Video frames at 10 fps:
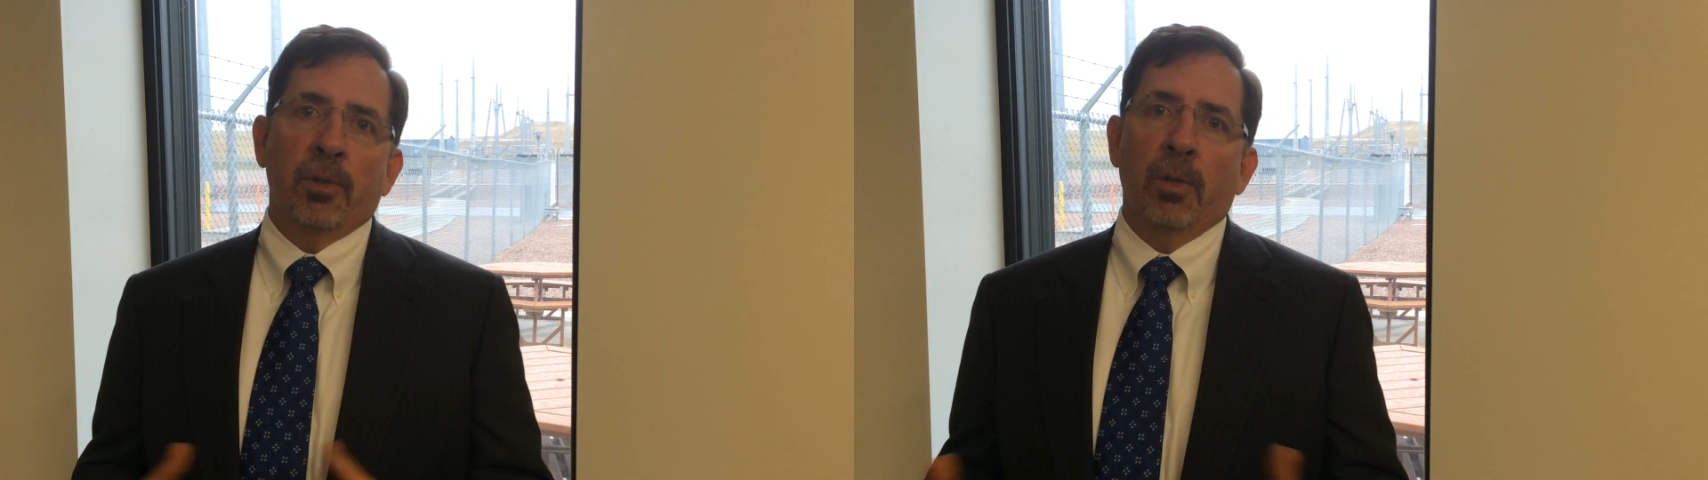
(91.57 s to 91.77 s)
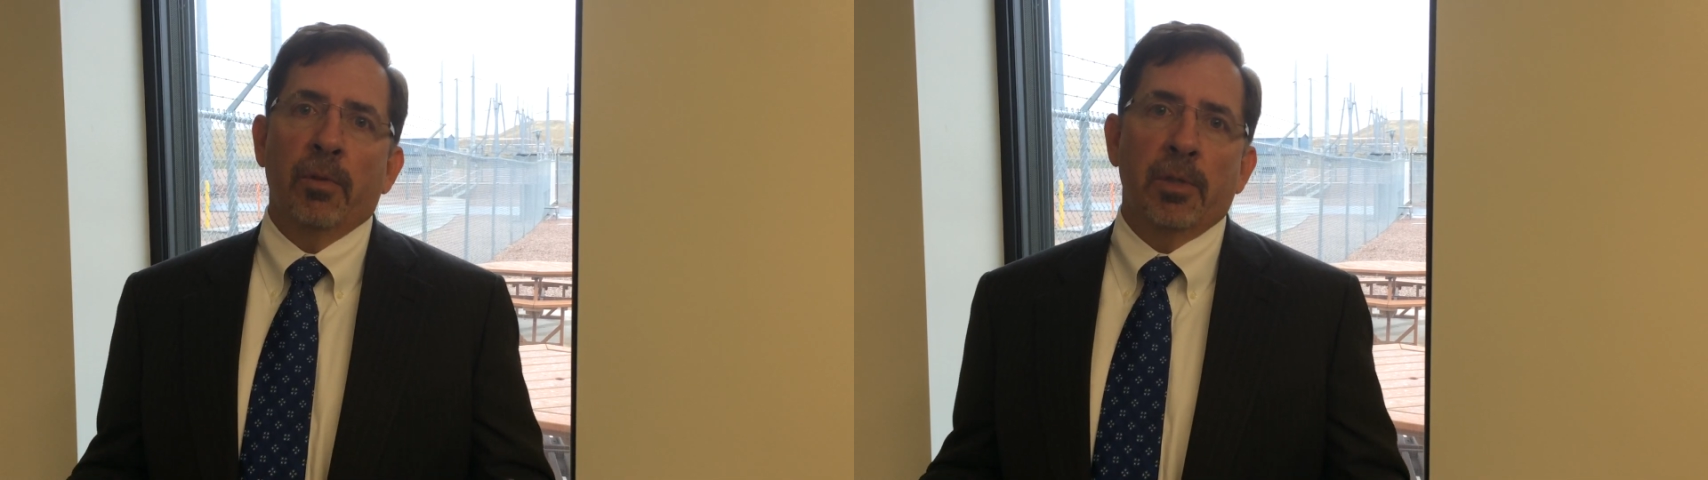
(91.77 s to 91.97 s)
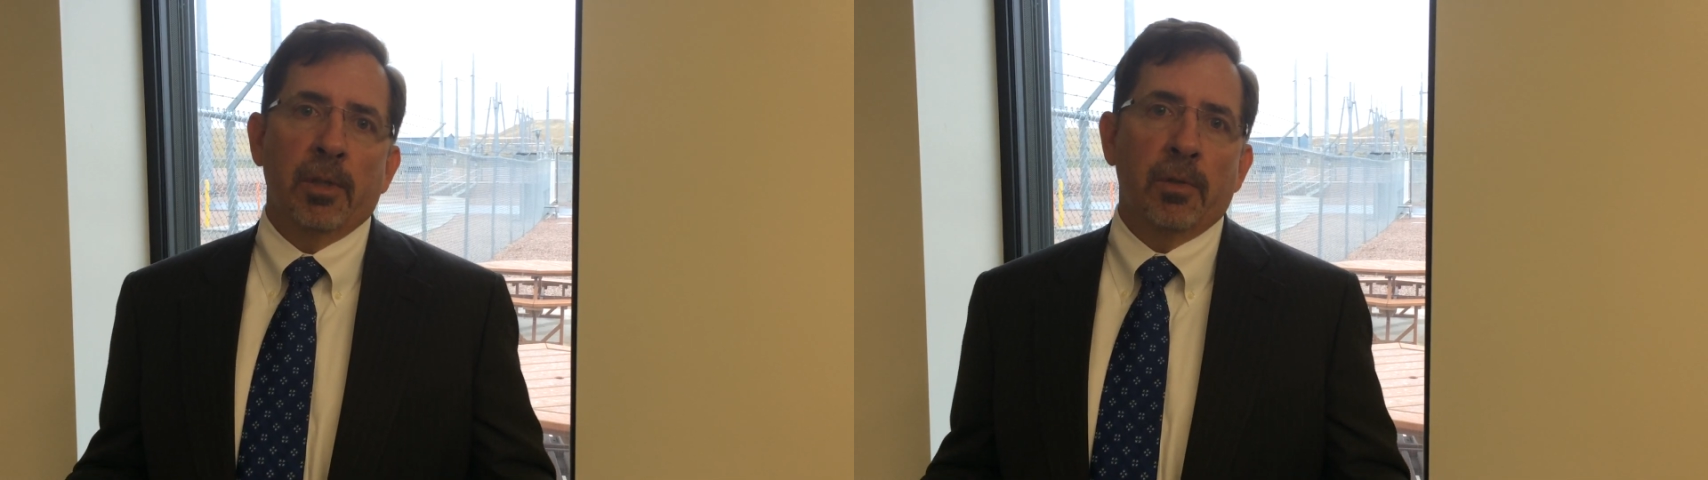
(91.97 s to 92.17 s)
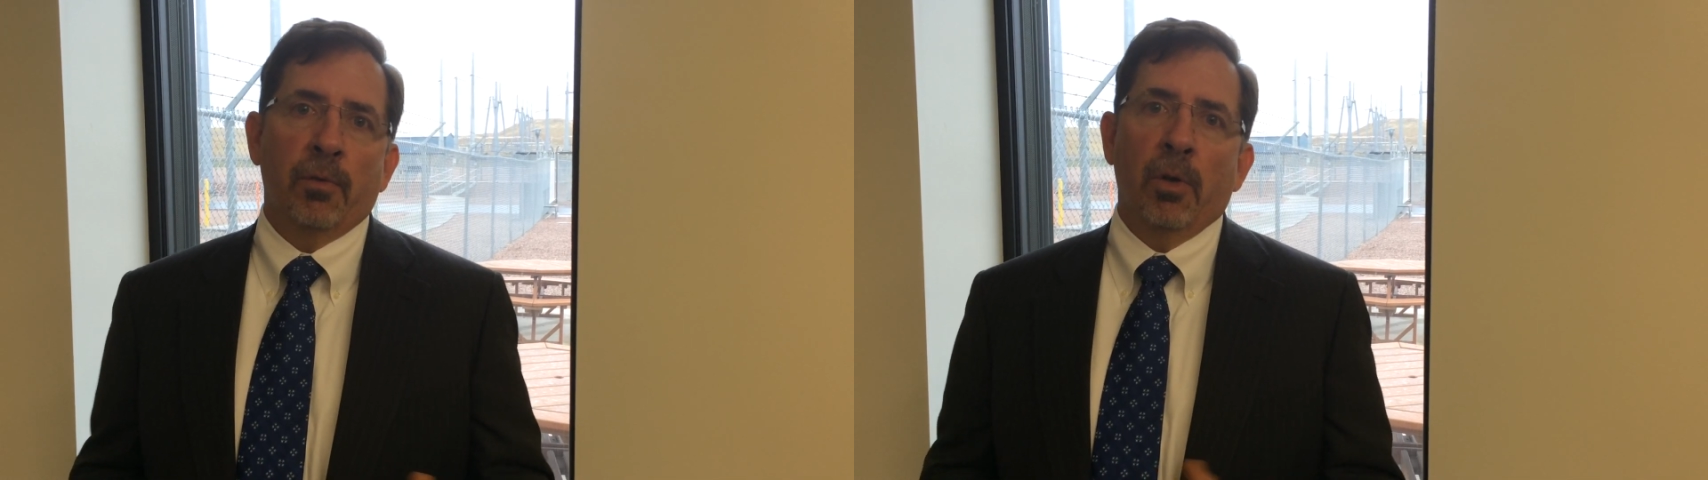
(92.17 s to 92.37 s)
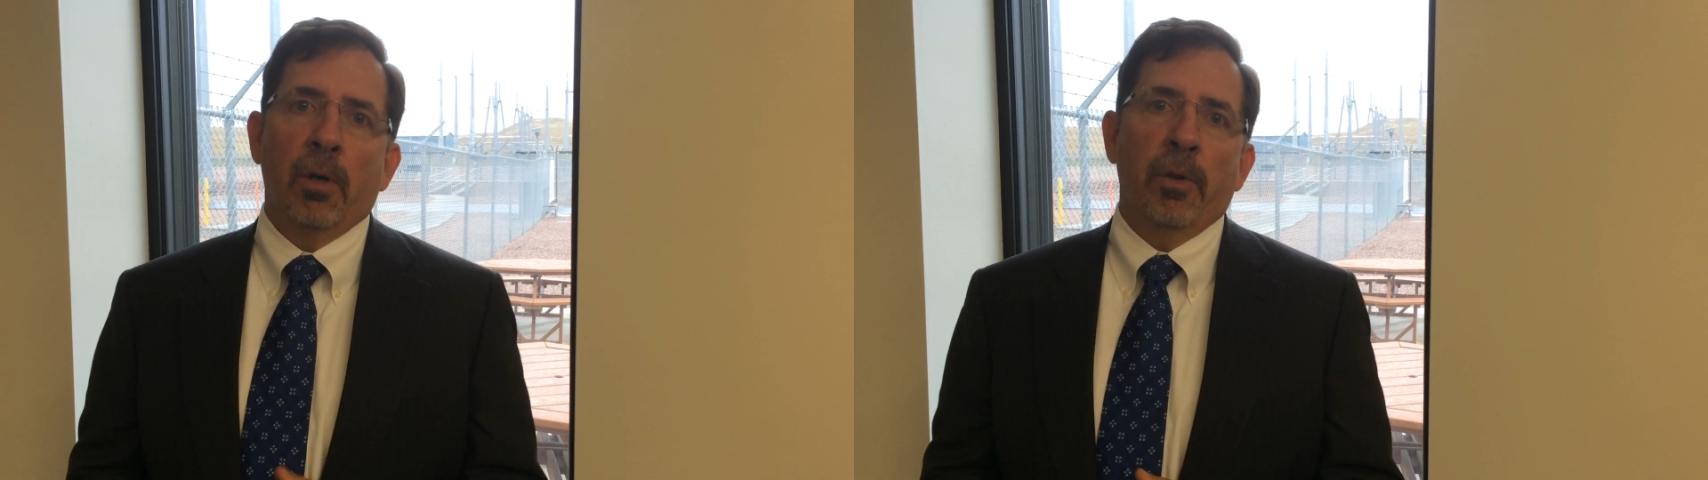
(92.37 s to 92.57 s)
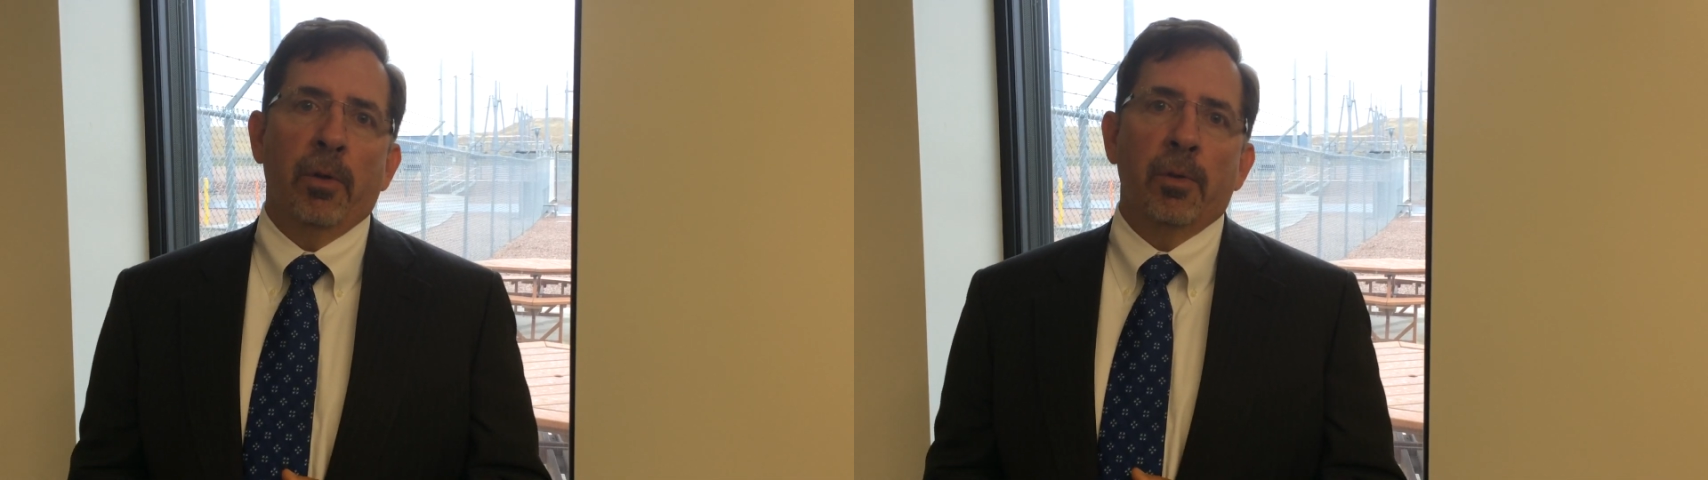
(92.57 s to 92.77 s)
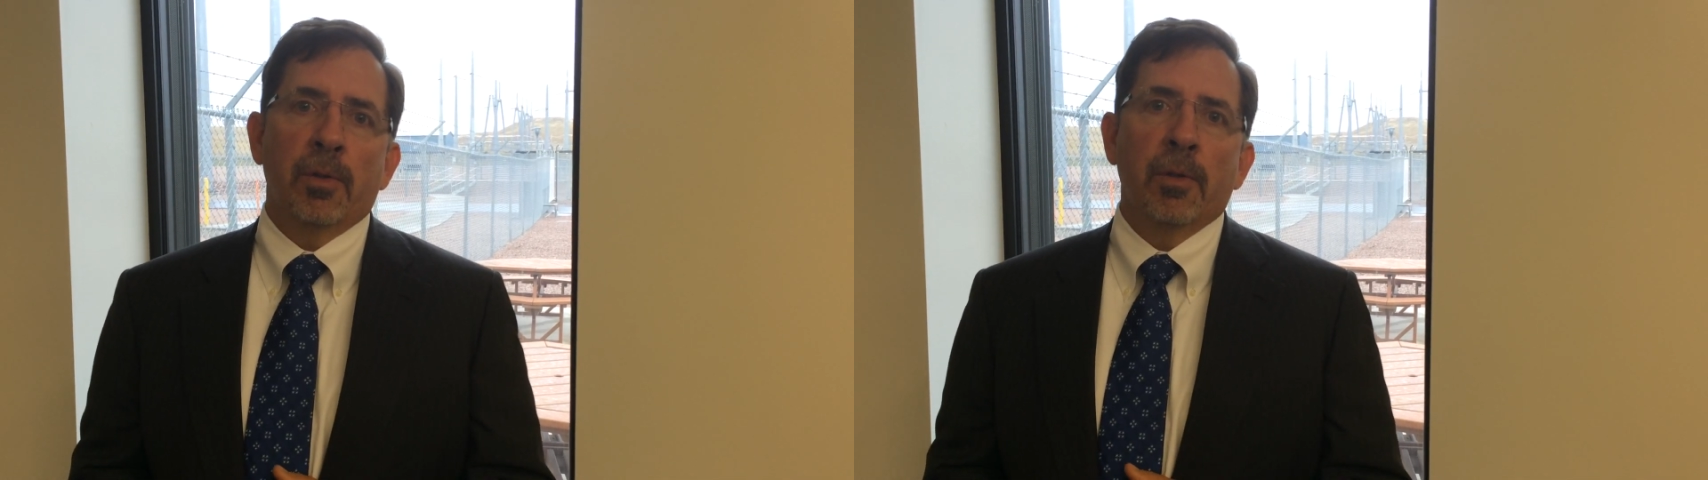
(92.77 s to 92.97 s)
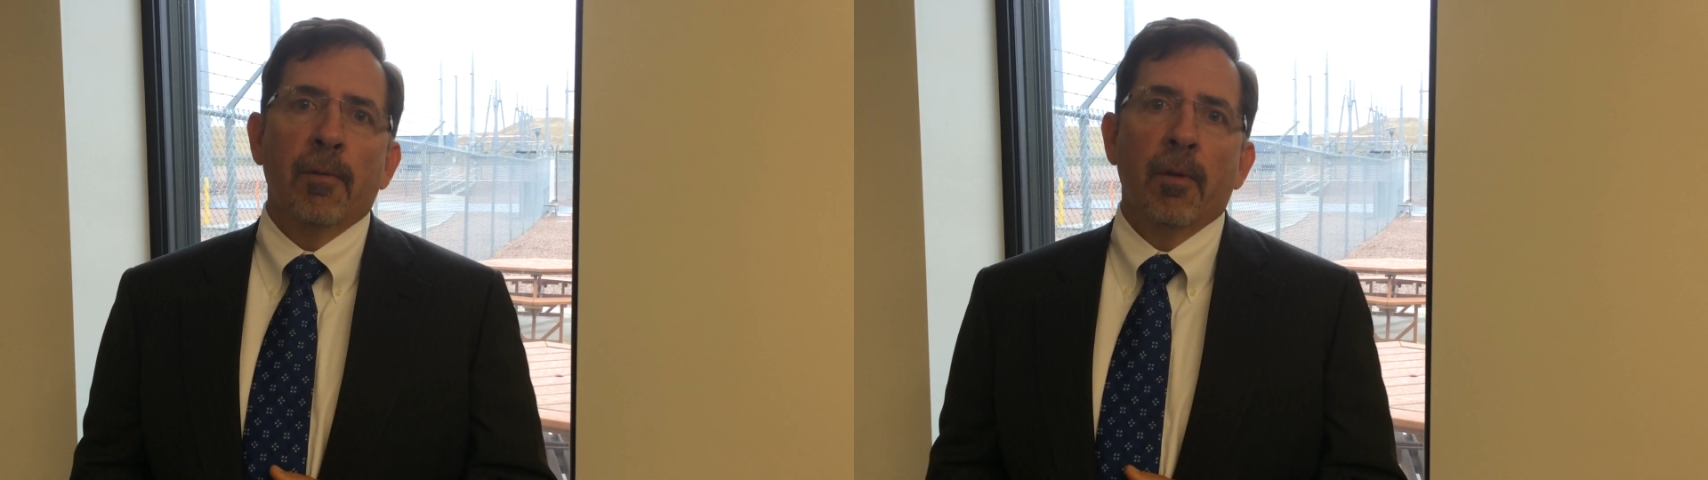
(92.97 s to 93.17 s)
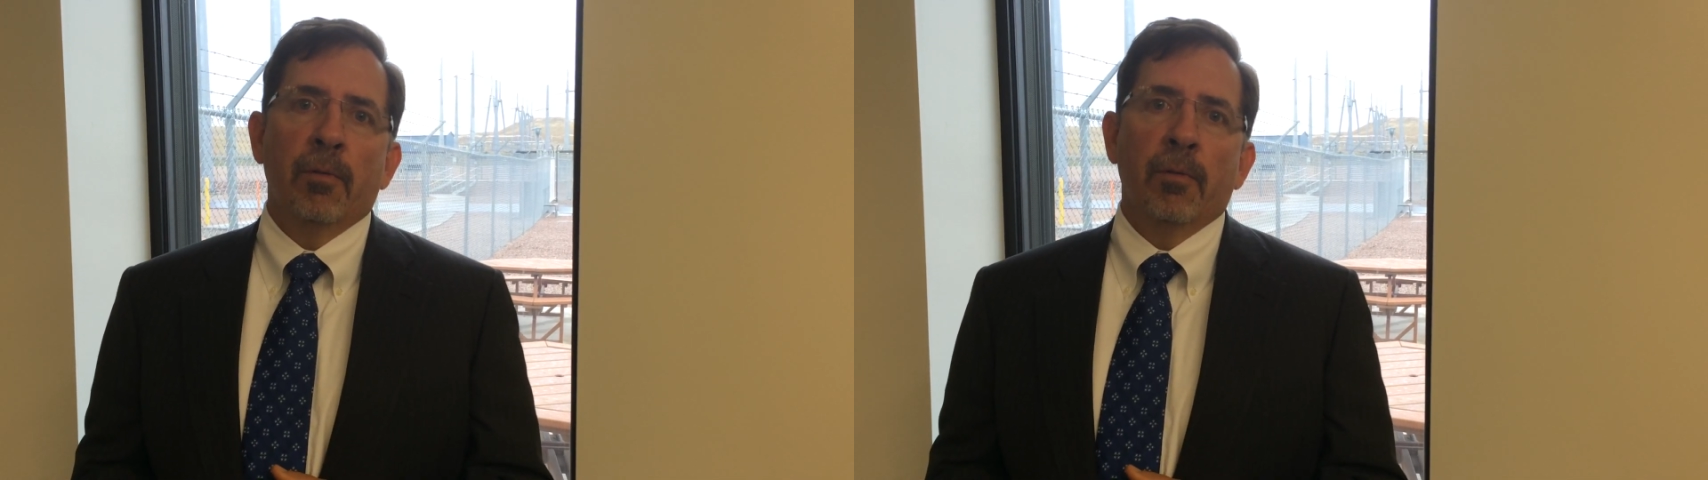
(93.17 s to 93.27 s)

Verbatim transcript: services for all those